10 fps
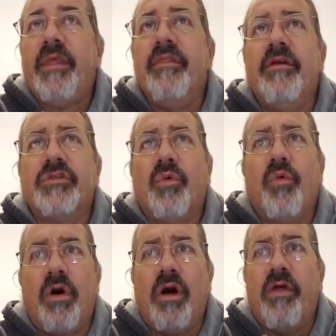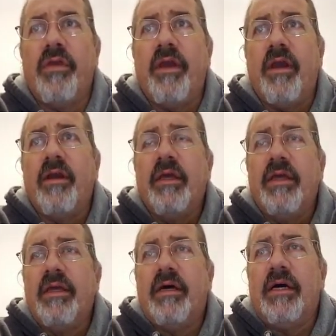There's a wall there.
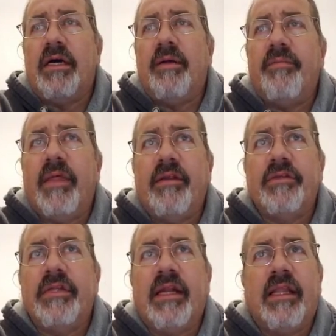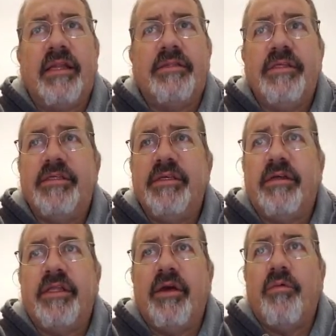There's not a lot of detail
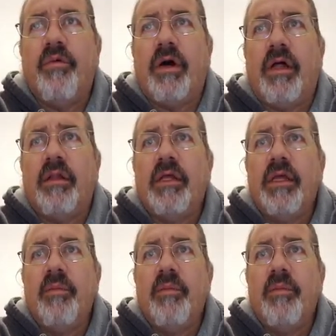on that wall,